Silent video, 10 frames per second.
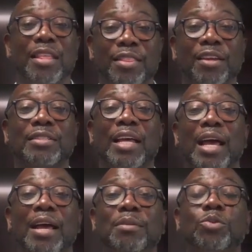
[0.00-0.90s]
There are
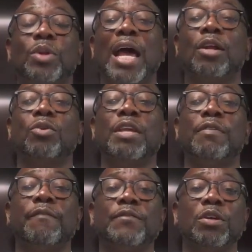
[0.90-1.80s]
times when I don't
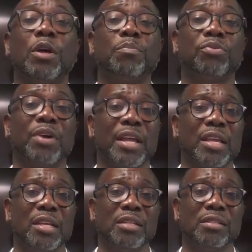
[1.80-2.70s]
even feel a
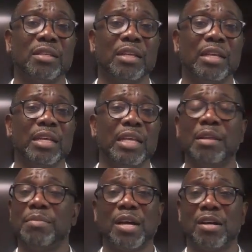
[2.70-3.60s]
praise
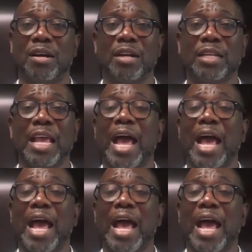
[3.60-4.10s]
in my heart.